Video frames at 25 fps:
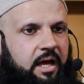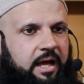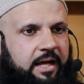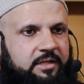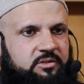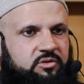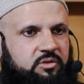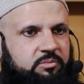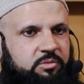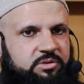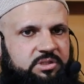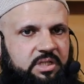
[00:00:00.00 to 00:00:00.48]

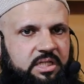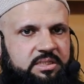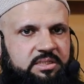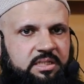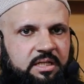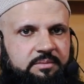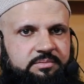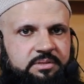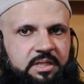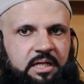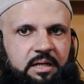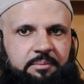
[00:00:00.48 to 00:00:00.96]
And so Musa
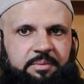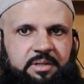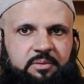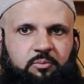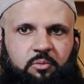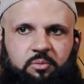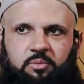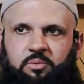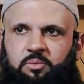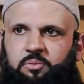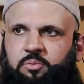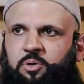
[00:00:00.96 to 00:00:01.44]
as-Salam said, I
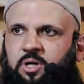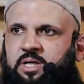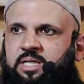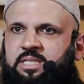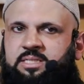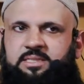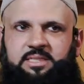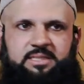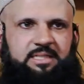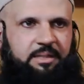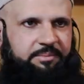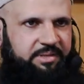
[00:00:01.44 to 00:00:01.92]
mean, what
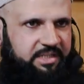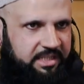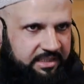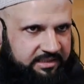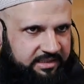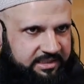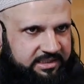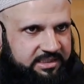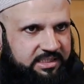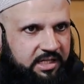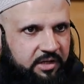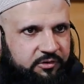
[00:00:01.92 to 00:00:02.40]
is this? I
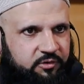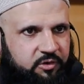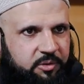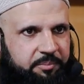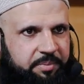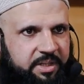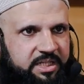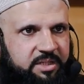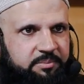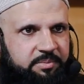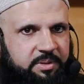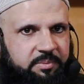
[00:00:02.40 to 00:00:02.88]
mean, this is how you
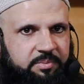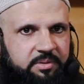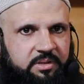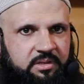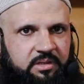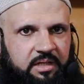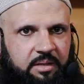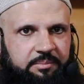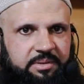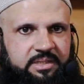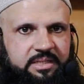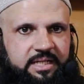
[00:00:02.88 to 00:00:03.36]
repay the
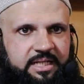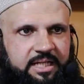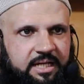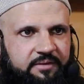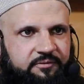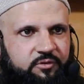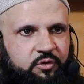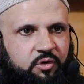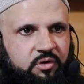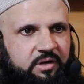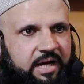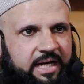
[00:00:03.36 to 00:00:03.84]
people? I mean, they
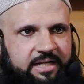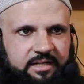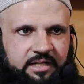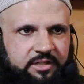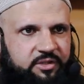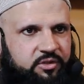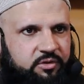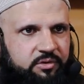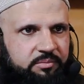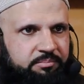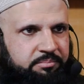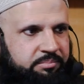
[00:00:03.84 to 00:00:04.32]
gave you a ride
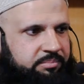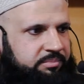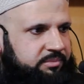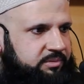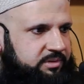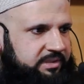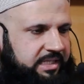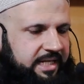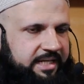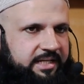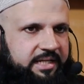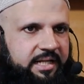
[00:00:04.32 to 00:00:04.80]
and
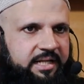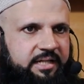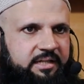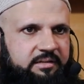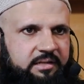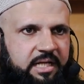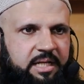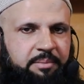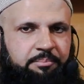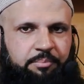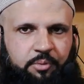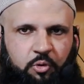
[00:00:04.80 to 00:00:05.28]
you're
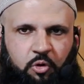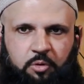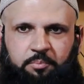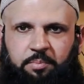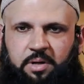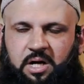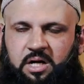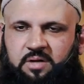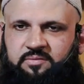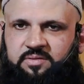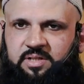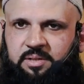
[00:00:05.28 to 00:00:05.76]
any any broke
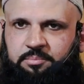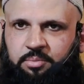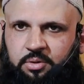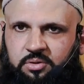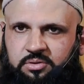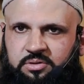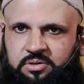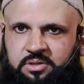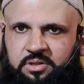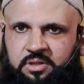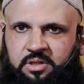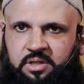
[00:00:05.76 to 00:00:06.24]
part of their
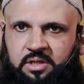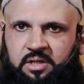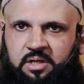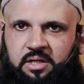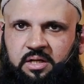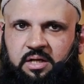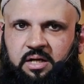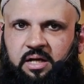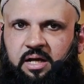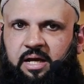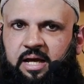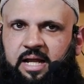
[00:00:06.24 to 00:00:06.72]
boat.
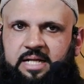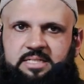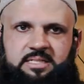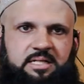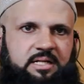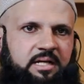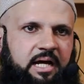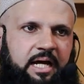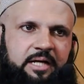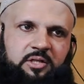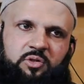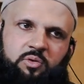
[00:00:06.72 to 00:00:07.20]
And he
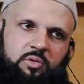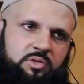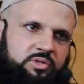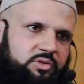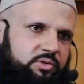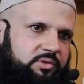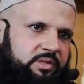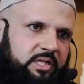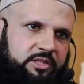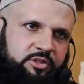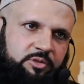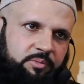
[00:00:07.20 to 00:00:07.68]
said, I told
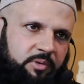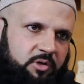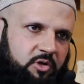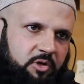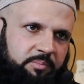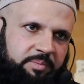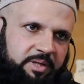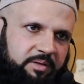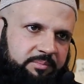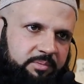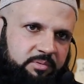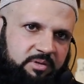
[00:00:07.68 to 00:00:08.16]
you that you will
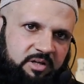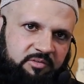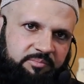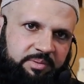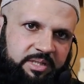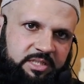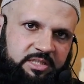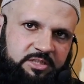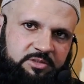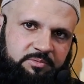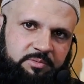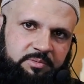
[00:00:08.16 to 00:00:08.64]
not be able to have
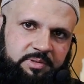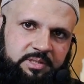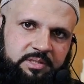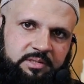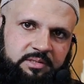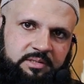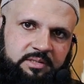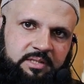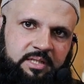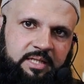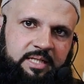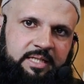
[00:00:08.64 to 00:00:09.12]
patience with me.
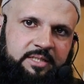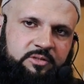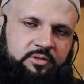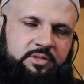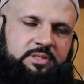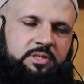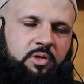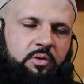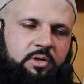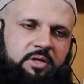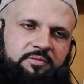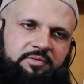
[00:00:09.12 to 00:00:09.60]
So
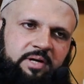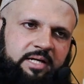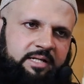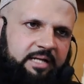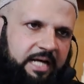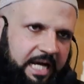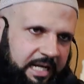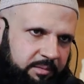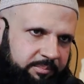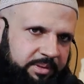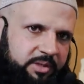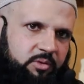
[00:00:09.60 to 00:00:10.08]
he said, okay, fine,
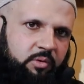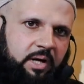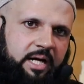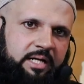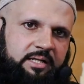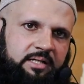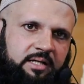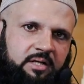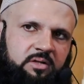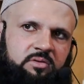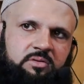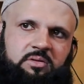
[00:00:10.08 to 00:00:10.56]
I'll be
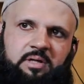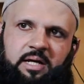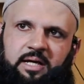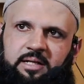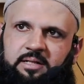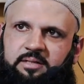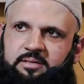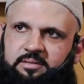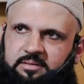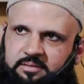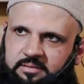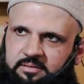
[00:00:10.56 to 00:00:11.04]
quiet now
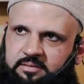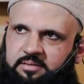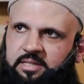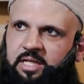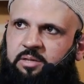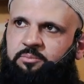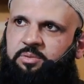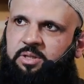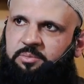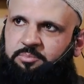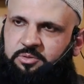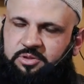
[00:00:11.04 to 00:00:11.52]
and
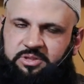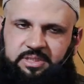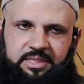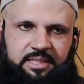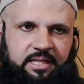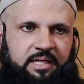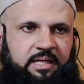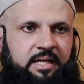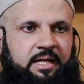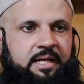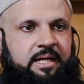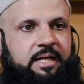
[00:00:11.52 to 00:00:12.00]
then we'll
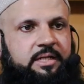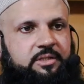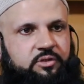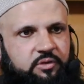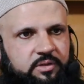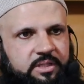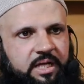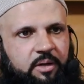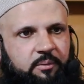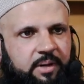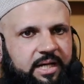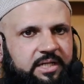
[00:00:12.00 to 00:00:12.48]
proceed.
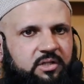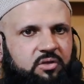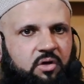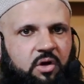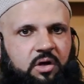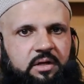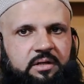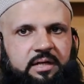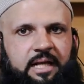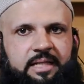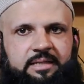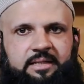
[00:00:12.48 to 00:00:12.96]
So they went
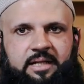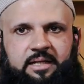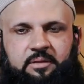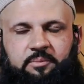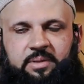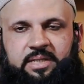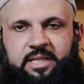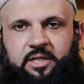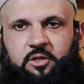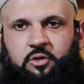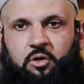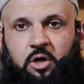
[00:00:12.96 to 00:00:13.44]
on and then
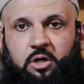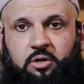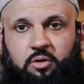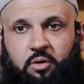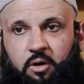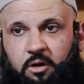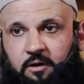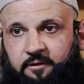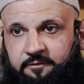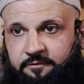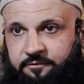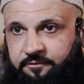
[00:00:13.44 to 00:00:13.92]
when they got
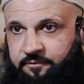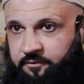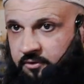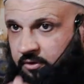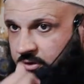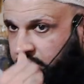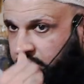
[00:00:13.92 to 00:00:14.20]
off